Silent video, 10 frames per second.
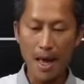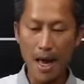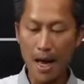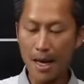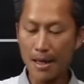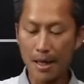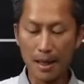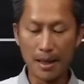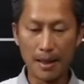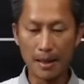And
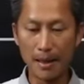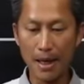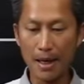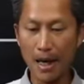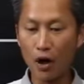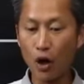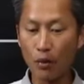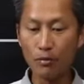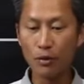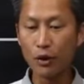I
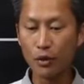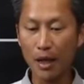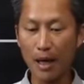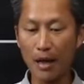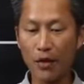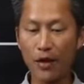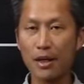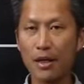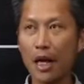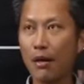hope you like
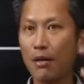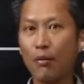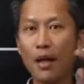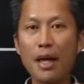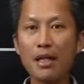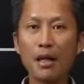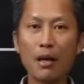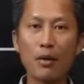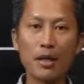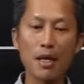this. And one last thing I
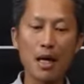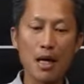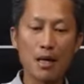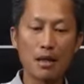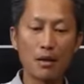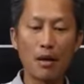want to say is